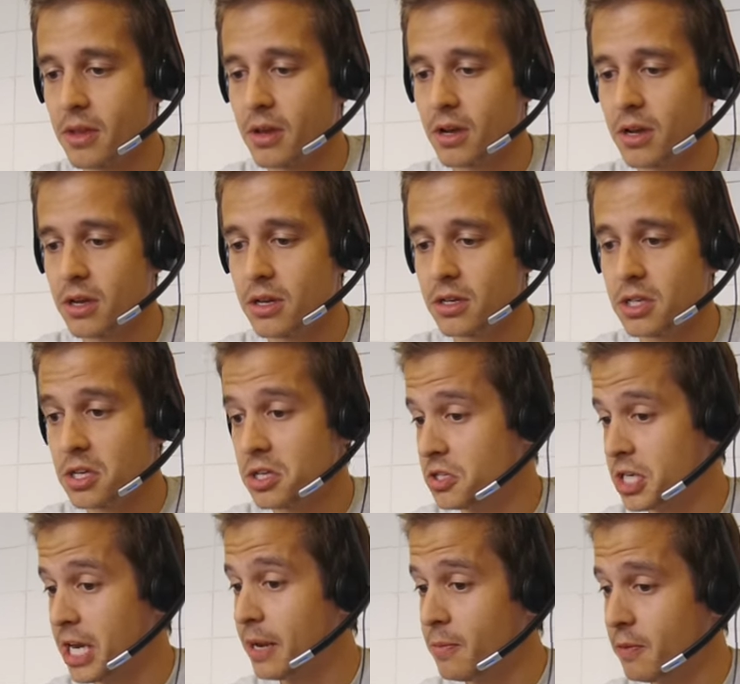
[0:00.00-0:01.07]
the uh,
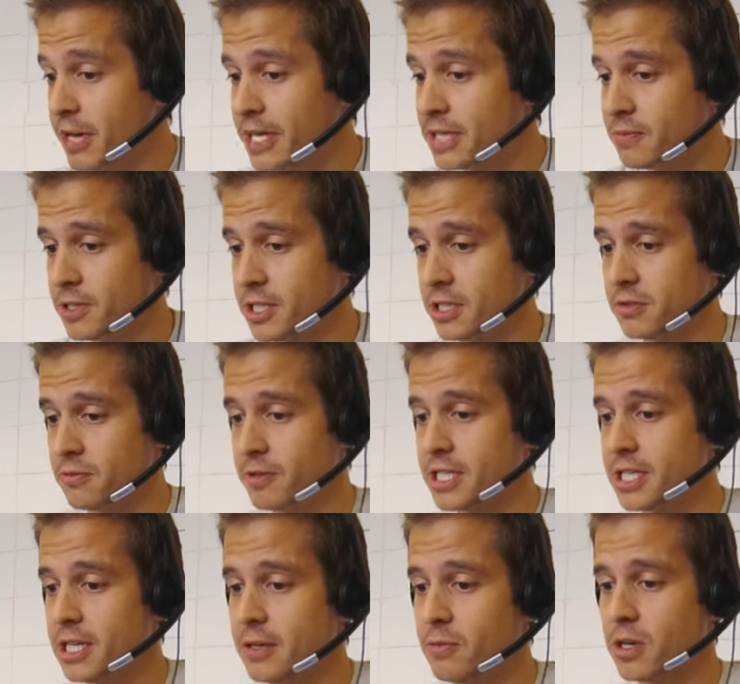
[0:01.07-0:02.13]
Shapeways, which is
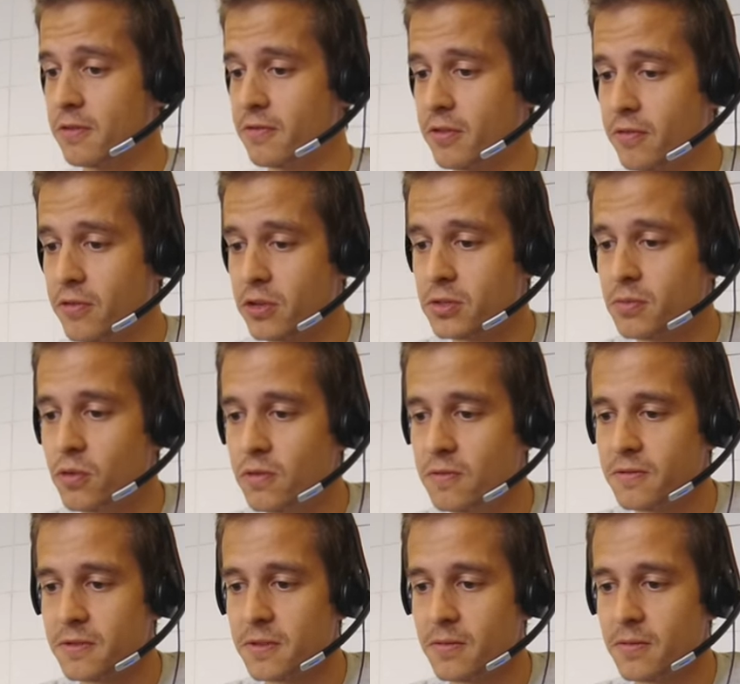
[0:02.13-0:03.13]
originally one of the first move,